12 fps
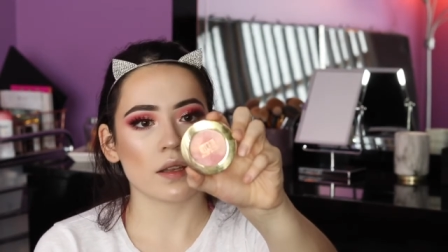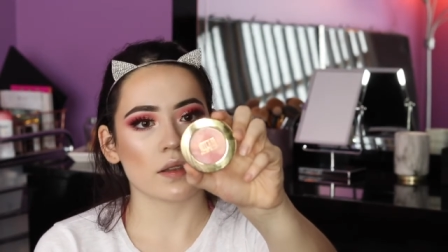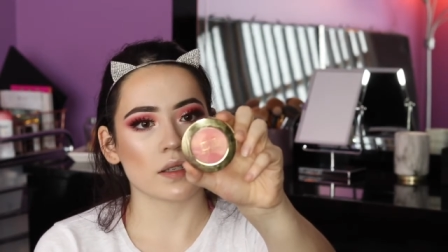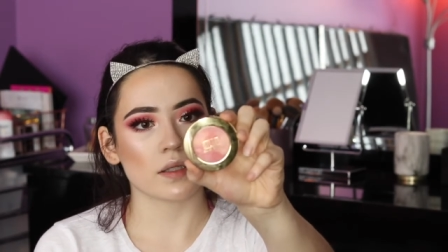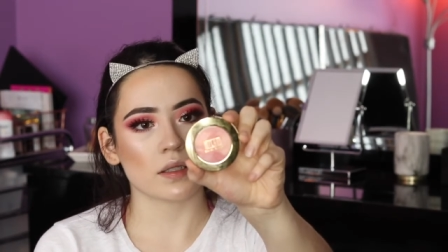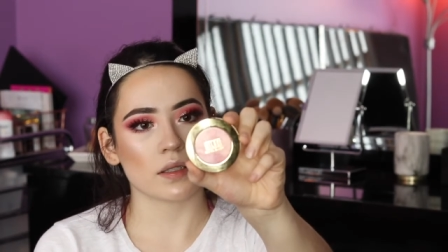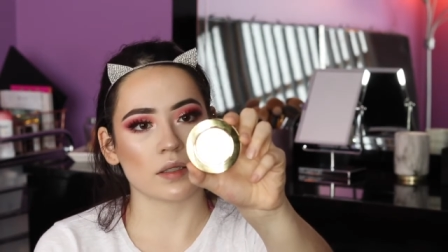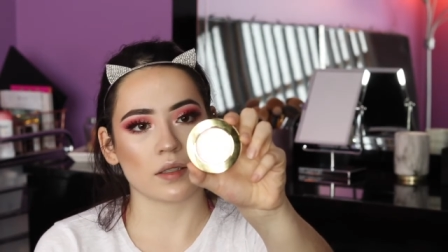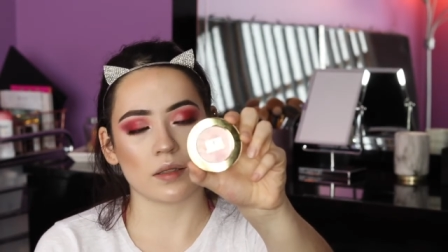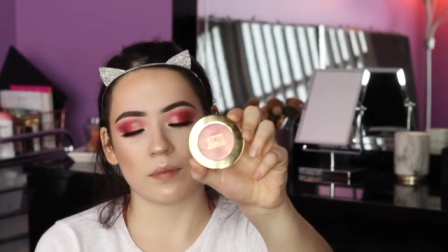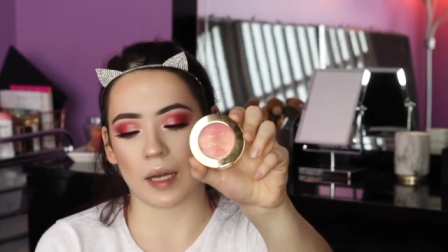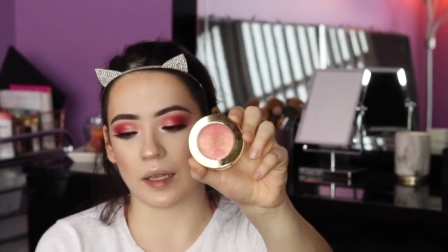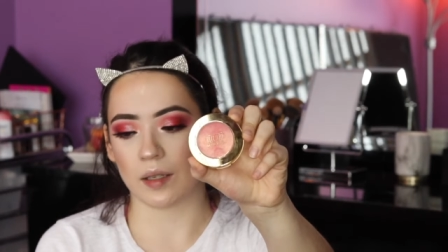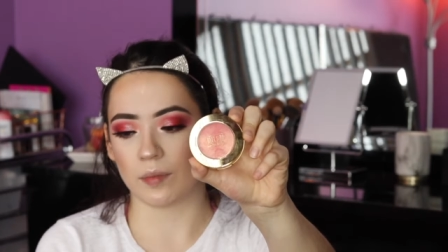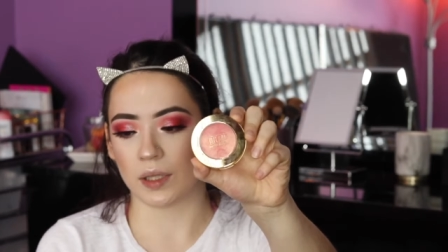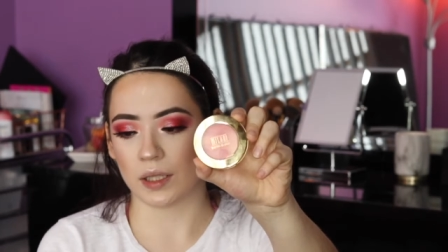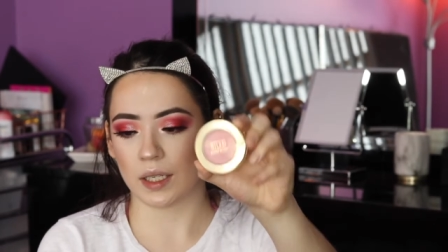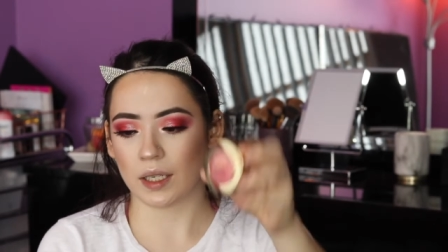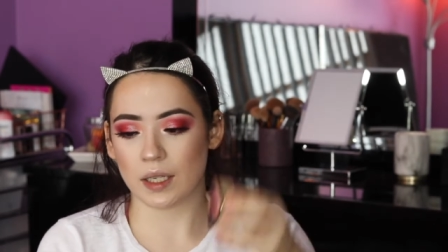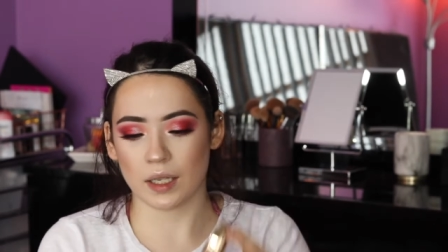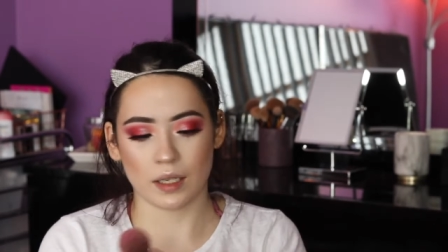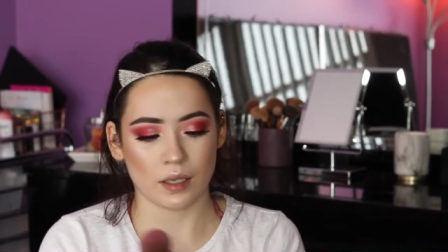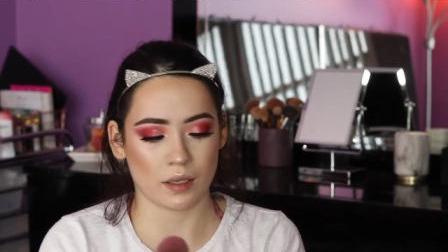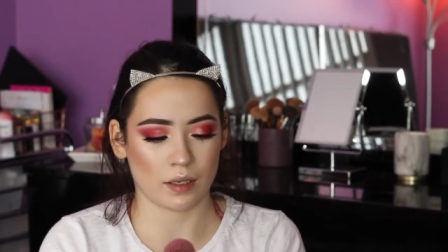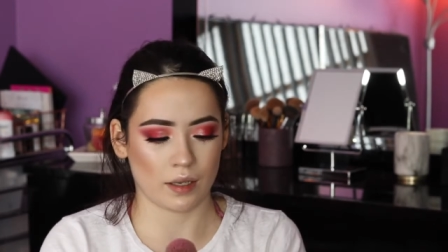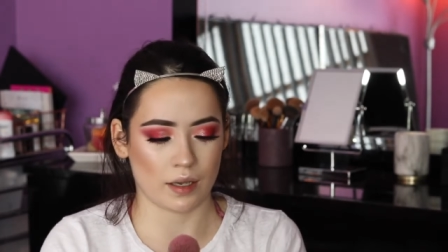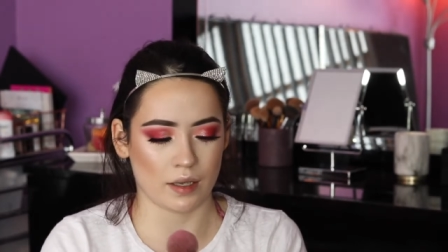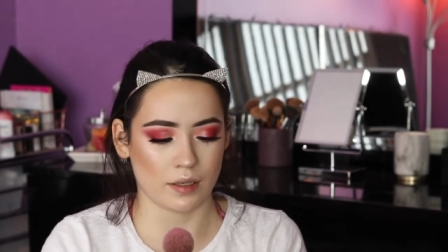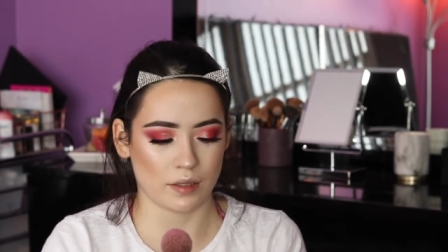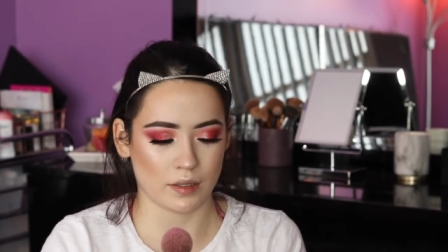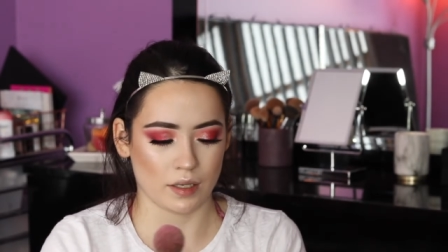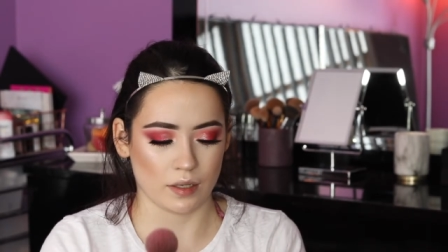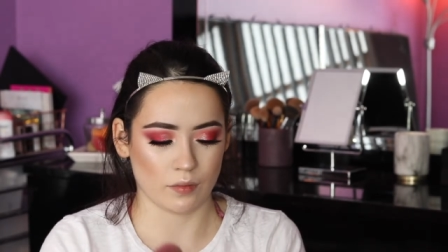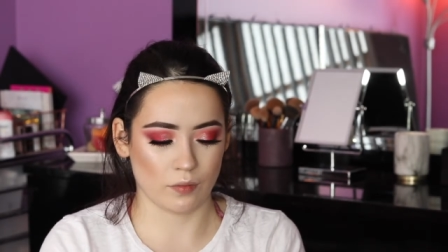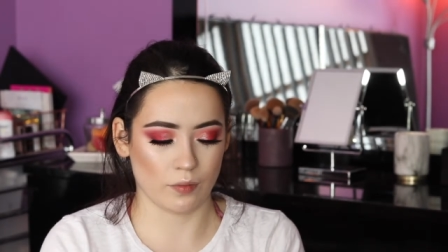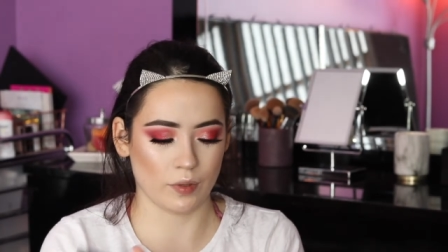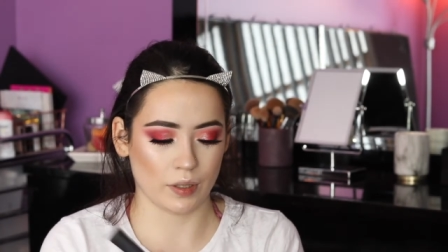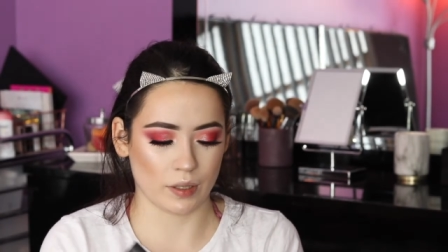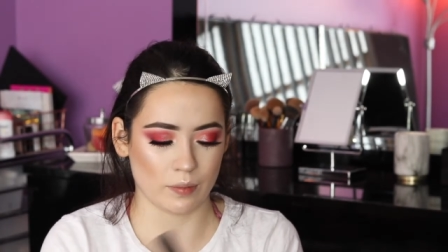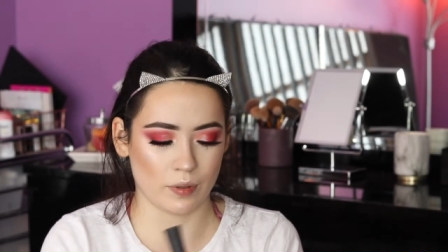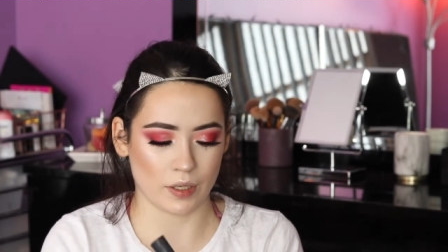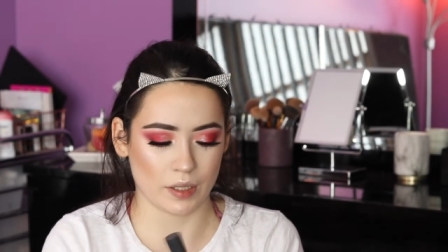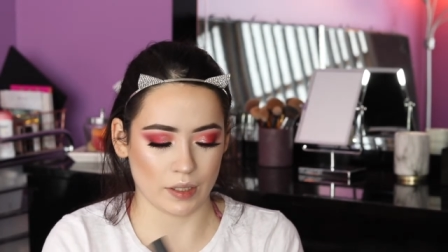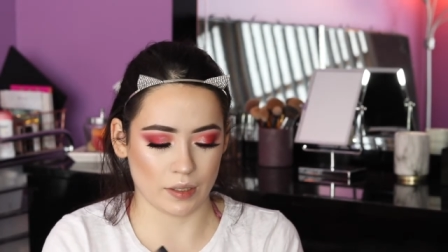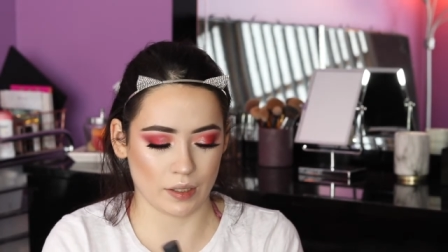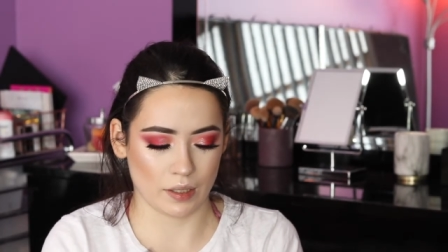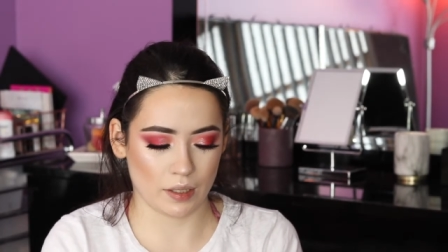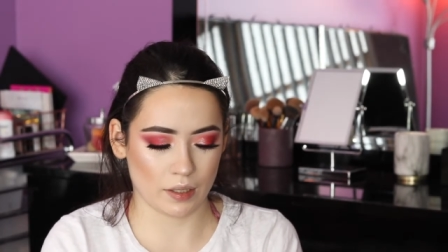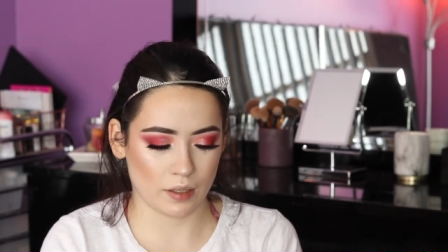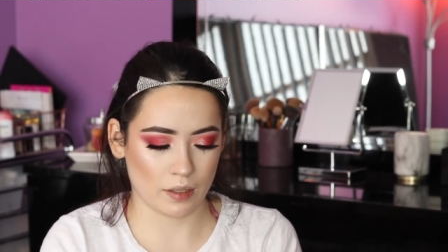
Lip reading: This is in Bella Bellini, and it's a really pretty, like,